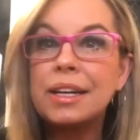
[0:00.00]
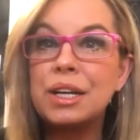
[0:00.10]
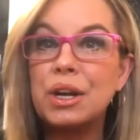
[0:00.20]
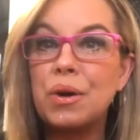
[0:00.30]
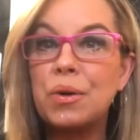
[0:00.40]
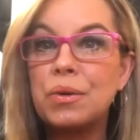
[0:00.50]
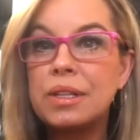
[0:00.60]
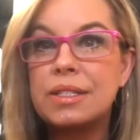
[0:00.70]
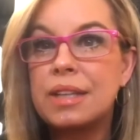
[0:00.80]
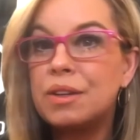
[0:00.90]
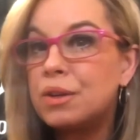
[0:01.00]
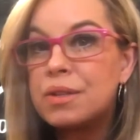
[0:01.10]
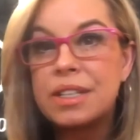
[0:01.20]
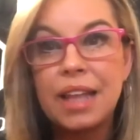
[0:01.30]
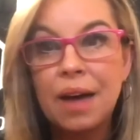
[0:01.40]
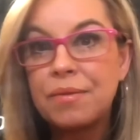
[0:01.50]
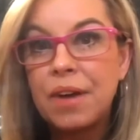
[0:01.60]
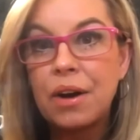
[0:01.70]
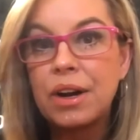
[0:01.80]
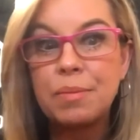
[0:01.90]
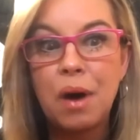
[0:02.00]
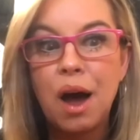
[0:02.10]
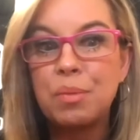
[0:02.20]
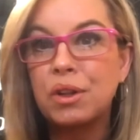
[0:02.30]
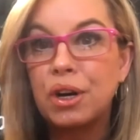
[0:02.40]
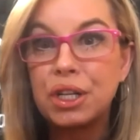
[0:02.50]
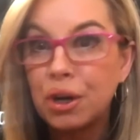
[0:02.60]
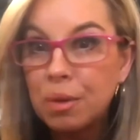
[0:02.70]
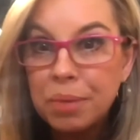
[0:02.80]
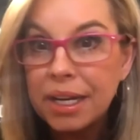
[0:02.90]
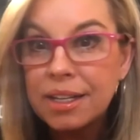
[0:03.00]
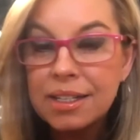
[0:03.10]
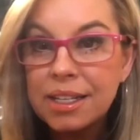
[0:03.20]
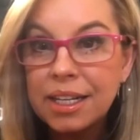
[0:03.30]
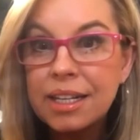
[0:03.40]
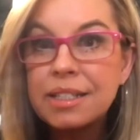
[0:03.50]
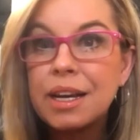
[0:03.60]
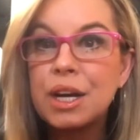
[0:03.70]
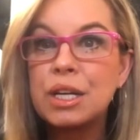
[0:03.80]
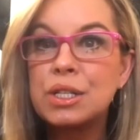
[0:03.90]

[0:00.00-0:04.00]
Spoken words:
You know, you see that very popular in European cities.